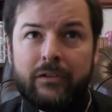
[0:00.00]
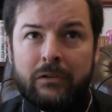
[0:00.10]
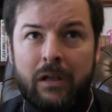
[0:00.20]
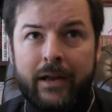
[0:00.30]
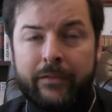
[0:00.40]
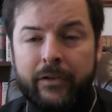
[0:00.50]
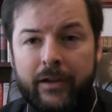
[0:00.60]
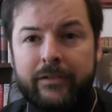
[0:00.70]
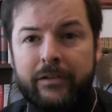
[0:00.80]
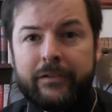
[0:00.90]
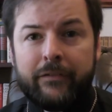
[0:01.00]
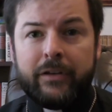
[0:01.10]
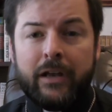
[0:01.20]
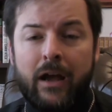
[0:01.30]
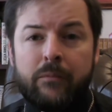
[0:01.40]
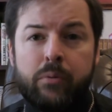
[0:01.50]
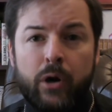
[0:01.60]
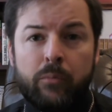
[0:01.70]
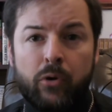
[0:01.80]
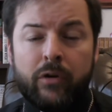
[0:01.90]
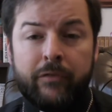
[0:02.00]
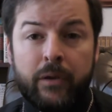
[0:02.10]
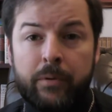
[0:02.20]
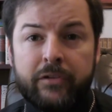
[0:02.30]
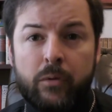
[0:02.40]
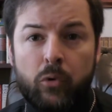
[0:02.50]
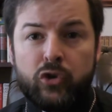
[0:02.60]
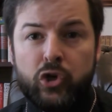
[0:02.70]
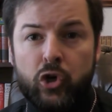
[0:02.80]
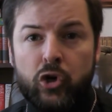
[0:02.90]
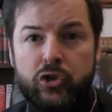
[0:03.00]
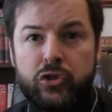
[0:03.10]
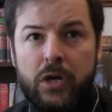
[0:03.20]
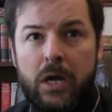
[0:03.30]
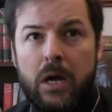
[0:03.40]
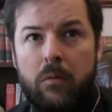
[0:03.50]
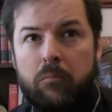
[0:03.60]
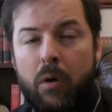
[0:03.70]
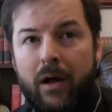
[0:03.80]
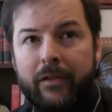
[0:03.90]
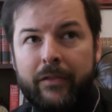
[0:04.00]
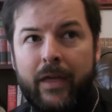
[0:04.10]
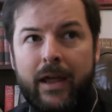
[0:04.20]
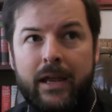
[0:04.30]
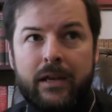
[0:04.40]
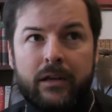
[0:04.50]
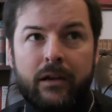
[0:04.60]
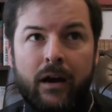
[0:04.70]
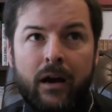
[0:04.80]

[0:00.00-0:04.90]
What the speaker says: like the 1979 prayer book of the Episcopal Church, but they